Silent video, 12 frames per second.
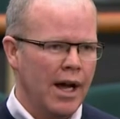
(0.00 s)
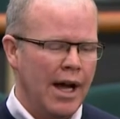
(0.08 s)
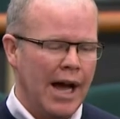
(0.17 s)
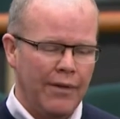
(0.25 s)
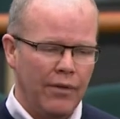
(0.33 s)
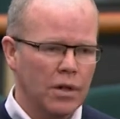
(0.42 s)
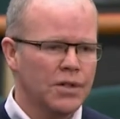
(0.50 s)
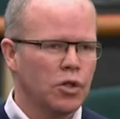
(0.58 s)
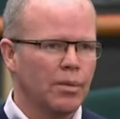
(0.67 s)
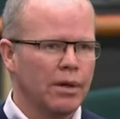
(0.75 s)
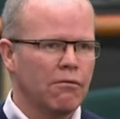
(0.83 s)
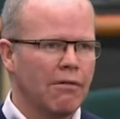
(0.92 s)
have also
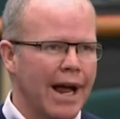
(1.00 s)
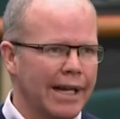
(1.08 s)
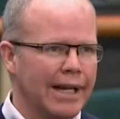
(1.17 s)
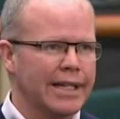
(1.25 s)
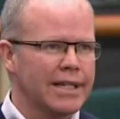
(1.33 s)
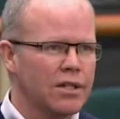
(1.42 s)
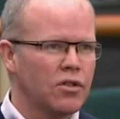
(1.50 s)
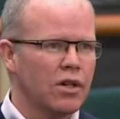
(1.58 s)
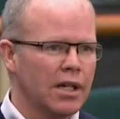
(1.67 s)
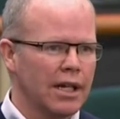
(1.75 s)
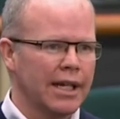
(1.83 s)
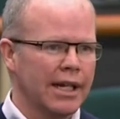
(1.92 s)
been radically
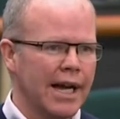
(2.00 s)
struggling